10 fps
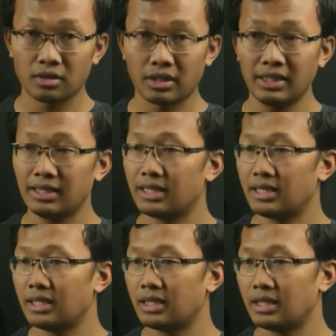okay,
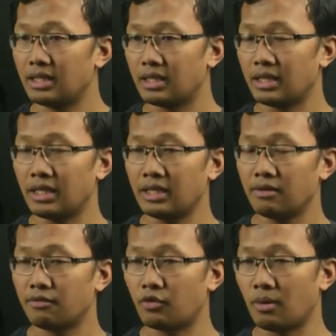and
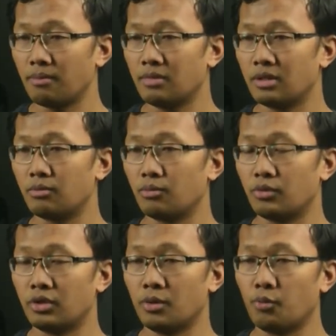from
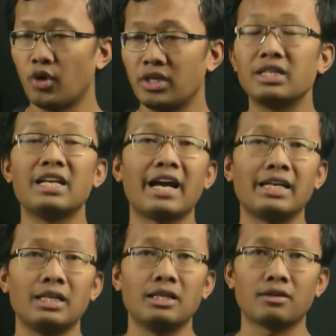the point 9.